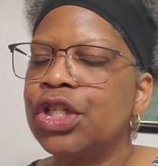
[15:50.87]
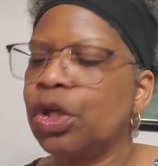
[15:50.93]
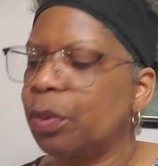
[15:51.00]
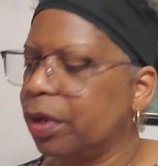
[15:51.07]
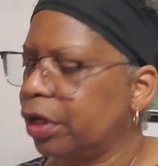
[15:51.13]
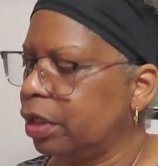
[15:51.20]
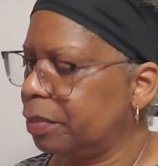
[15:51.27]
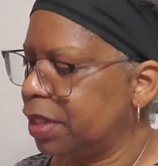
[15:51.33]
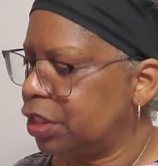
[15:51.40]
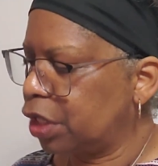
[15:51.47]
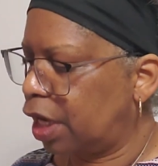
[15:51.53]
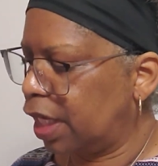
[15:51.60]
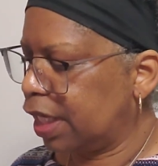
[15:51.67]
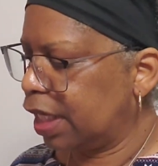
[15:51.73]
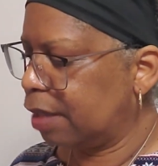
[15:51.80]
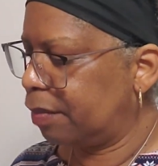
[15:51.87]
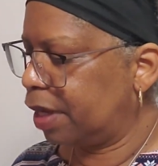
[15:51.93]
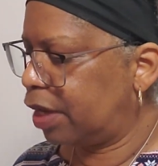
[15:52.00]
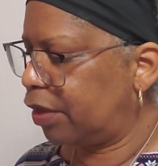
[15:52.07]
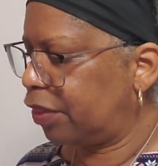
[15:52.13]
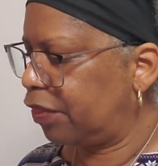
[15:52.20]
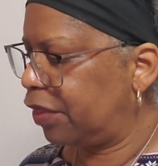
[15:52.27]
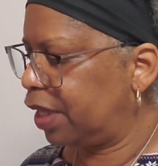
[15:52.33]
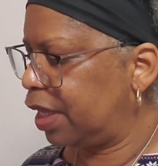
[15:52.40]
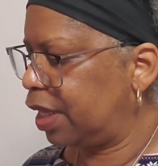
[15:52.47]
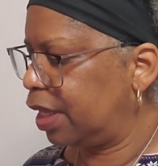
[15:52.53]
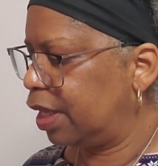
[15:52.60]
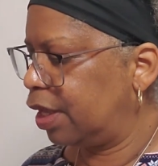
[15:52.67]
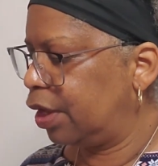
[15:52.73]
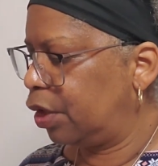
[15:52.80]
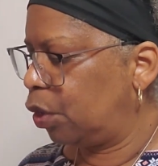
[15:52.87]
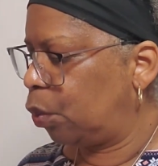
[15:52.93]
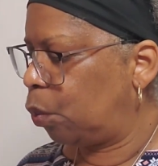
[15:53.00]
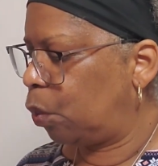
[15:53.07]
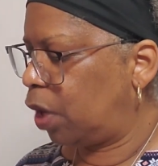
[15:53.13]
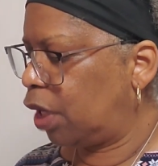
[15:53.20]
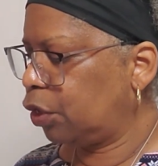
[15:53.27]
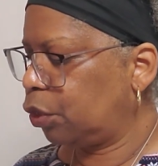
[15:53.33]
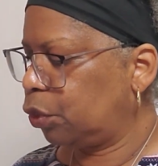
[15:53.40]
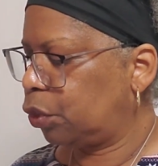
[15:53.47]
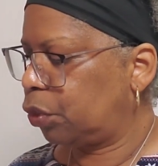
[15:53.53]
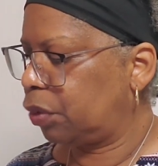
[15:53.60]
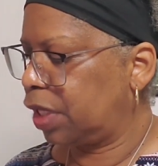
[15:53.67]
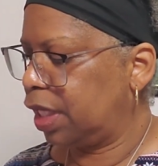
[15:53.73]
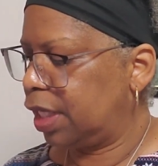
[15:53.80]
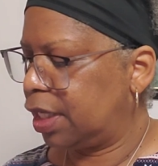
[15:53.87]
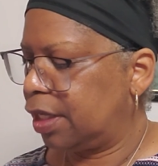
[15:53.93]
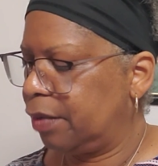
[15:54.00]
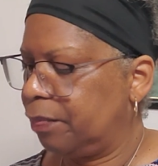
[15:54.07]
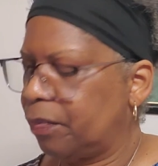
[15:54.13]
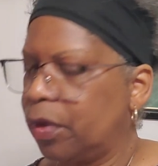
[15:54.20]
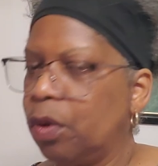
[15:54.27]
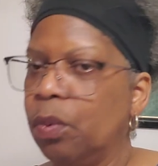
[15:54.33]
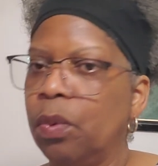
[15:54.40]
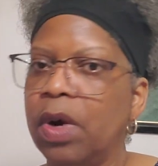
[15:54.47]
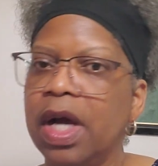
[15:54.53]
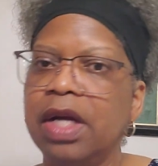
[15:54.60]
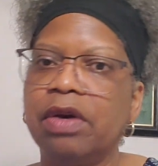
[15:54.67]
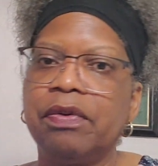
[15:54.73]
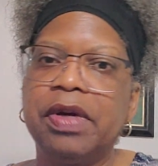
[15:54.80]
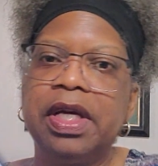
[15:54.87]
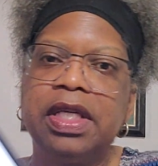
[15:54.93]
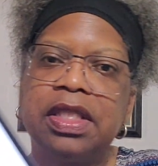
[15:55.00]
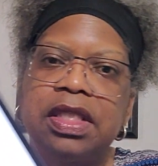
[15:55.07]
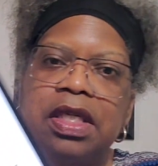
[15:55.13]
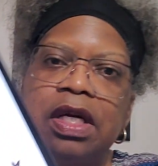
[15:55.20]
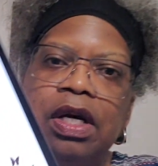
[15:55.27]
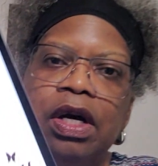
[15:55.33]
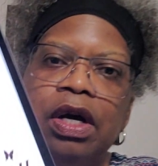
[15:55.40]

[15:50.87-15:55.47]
we're going to be talking about the Wattle Creek Winery's